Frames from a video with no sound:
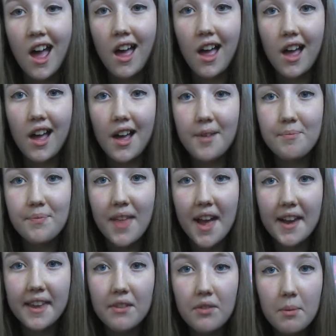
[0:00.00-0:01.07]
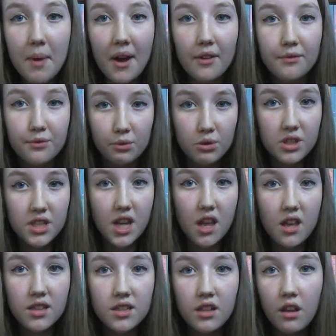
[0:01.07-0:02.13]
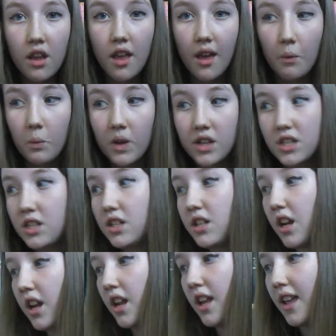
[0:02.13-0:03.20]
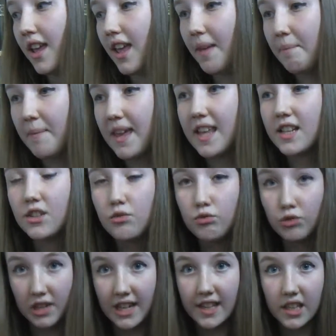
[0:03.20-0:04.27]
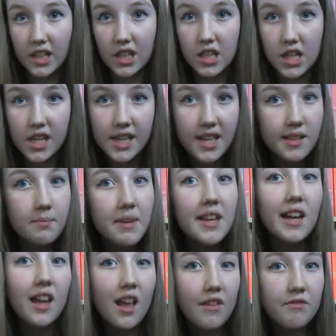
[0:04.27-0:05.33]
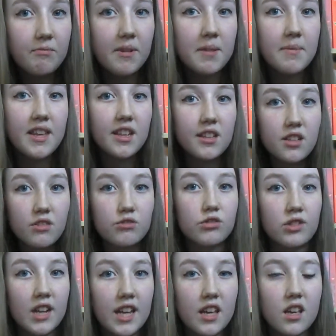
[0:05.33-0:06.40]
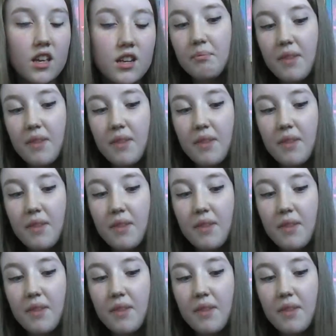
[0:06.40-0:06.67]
I give it about 4 stars, which means really good. It doesn't mean love, but it means really good.